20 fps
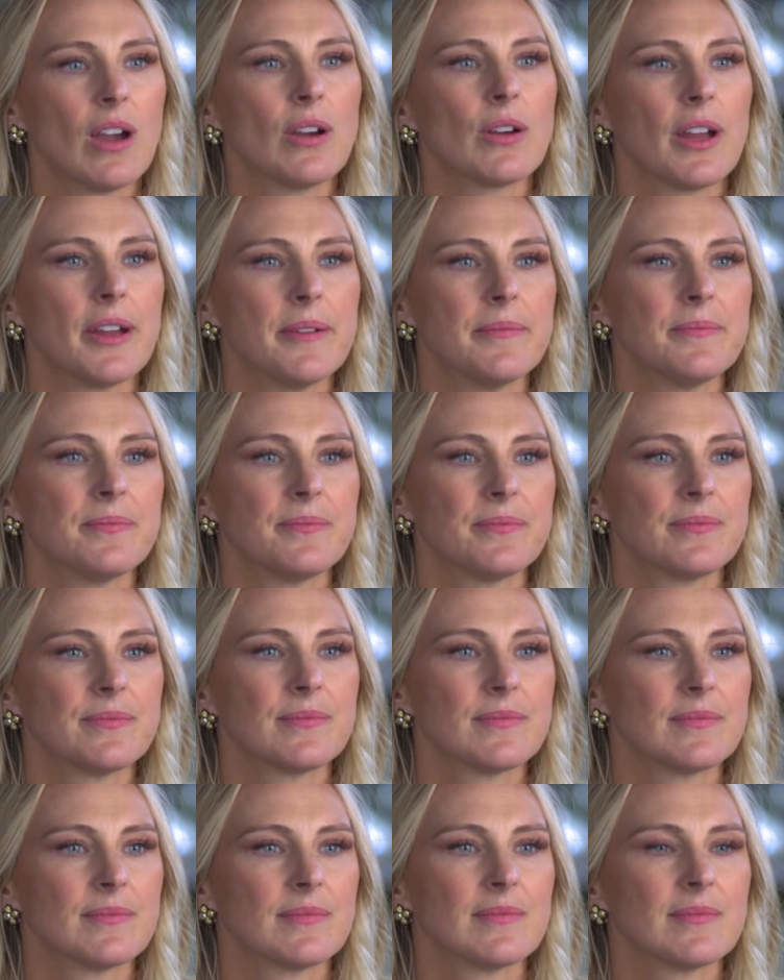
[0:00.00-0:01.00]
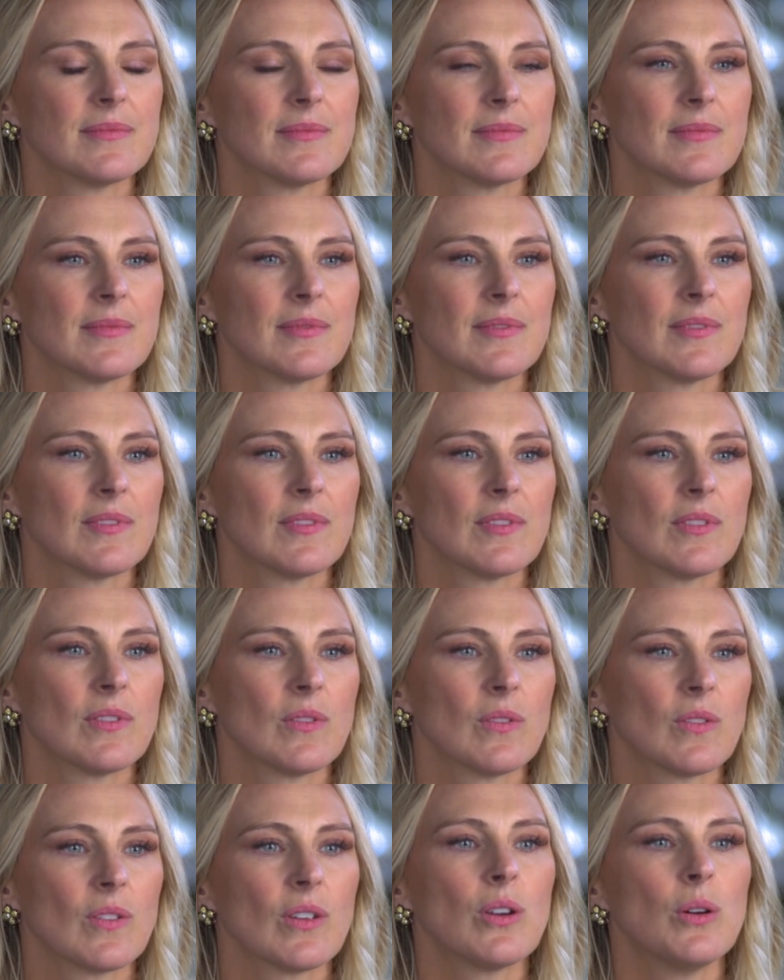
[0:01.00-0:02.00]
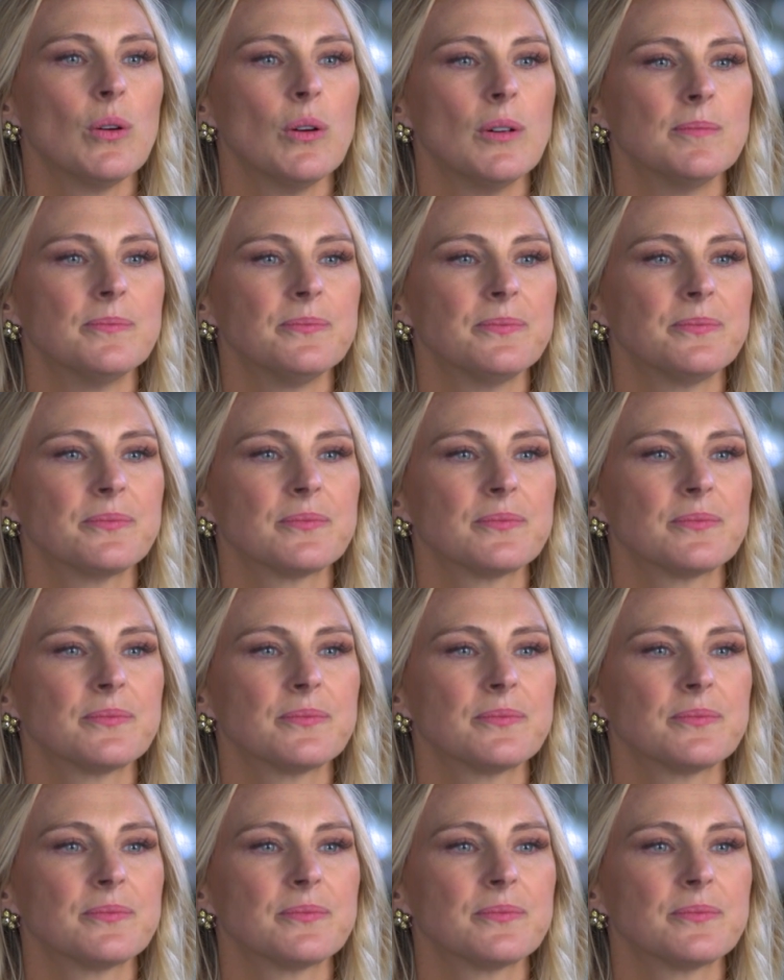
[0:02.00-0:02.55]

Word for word: Okay. Nuances we probably don't need to get into. Cool.